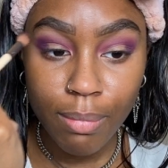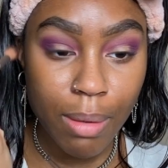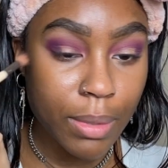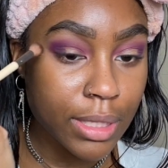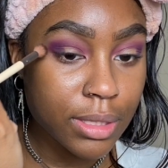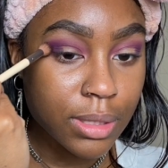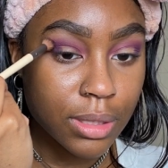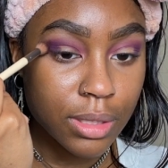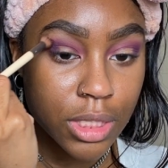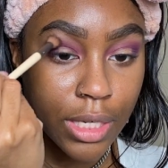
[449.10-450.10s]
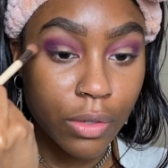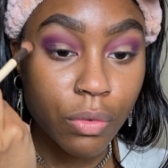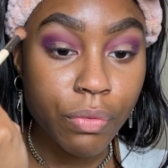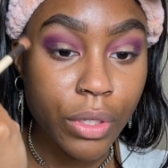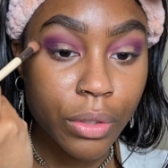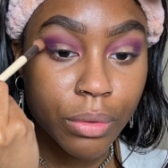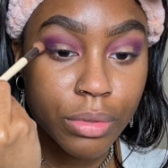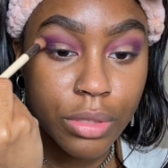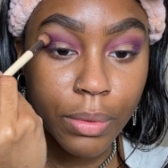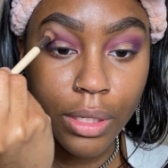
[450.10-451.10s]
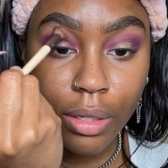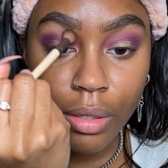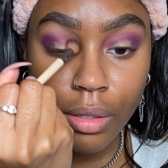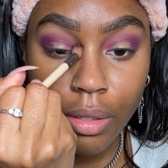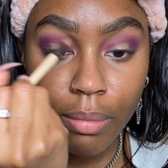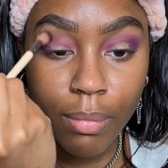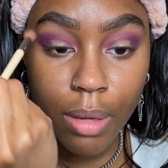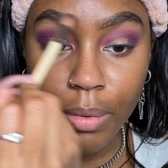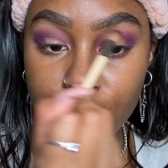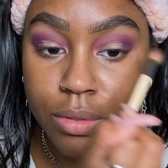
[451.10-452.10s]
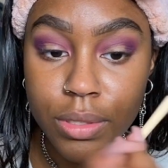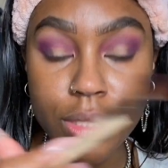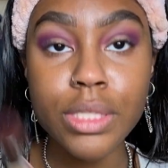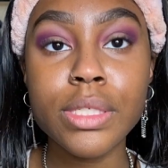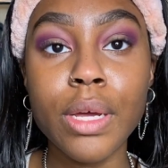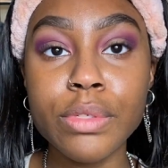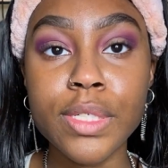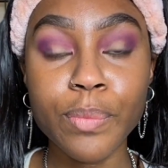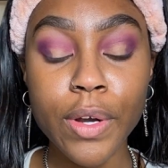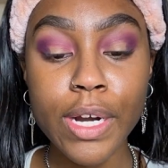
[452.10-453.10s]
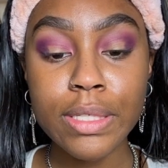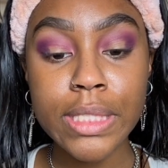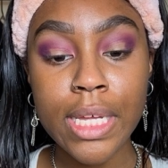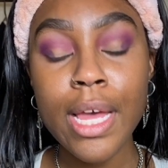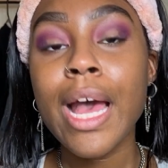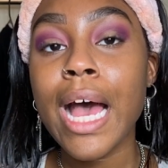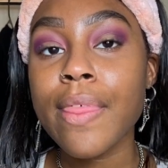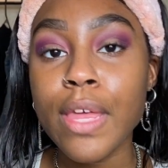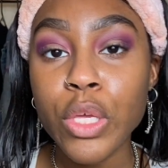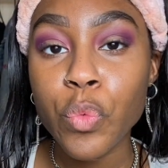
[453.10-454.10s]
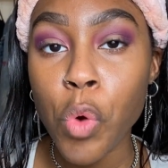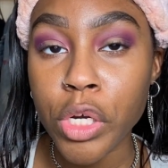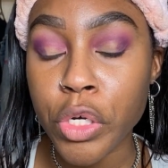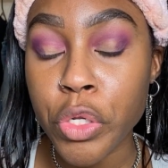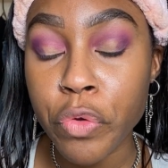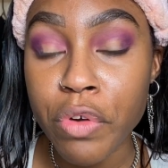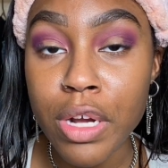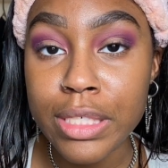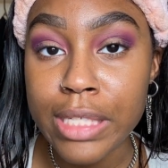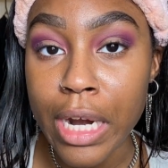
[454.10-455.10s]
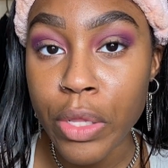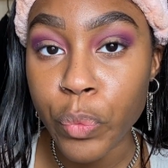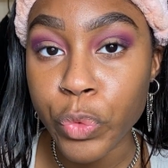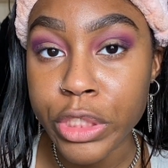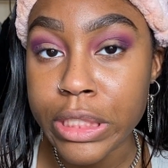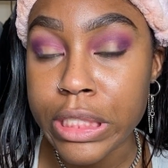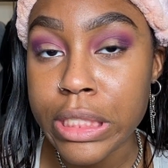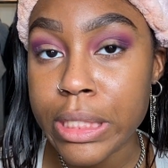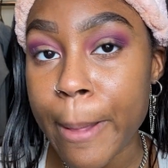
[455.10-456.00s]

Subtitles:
Maybe this isn't the channel for you, sweetie. Maybe you should just go somewhere else. I think you wandered to the wrong side of the woods.